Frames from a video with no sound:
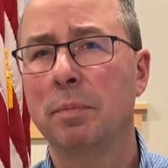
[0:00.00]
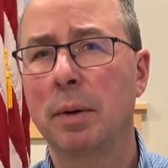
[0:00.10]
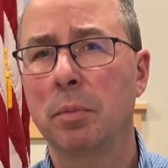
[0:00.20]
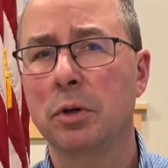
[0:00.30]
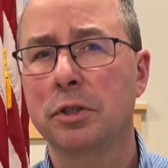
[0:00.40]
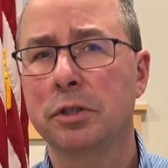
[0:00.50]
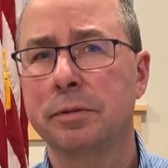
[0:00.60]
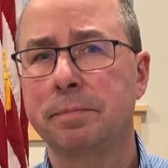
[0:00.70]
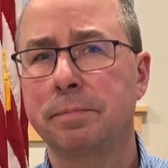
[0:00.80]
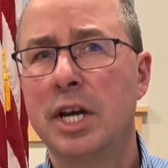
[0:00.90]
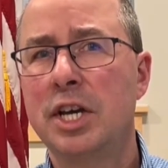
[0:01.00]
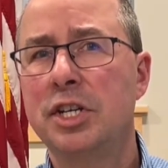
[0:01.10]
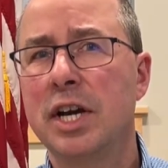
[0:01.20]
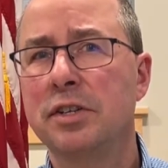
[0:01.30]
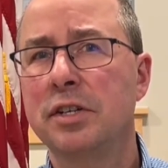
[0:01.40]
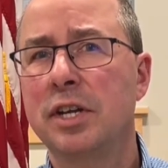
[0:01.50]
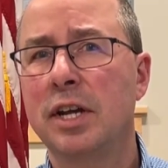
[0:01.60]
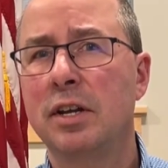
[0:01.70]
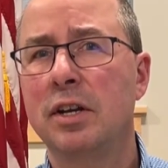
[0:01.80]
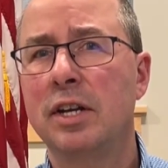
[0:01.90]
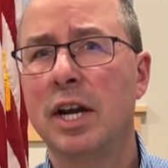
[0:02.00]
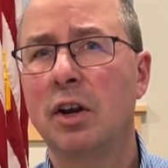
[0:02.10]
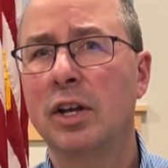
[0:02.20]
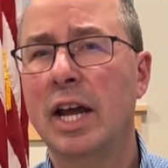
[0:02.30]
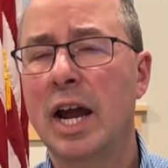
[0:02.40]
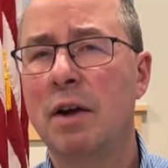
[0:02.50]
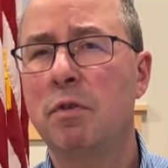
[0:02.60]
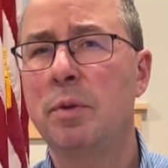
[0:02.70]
members. She has attended nearly every